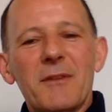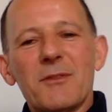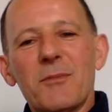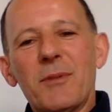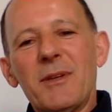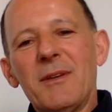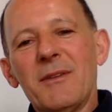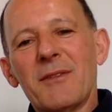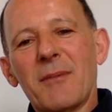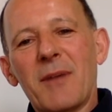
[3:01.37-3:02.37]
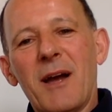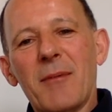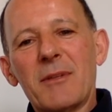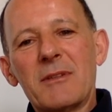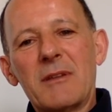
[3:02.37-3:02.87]
So please
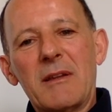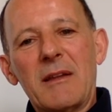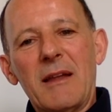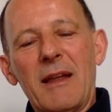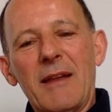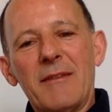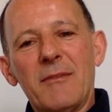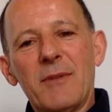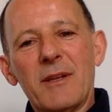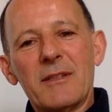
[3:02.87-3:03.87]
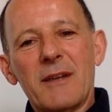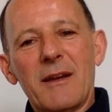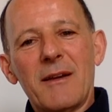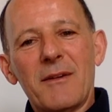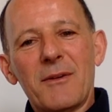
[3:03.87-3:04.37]
comment. Let's see if we can get a
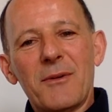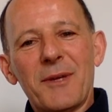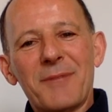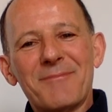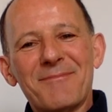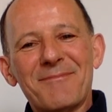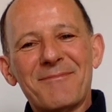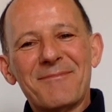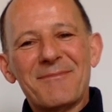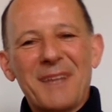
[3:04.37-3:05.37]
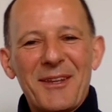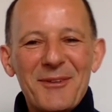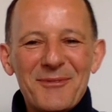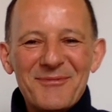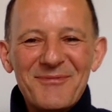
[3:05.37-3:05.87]
dialogue going. Thank you.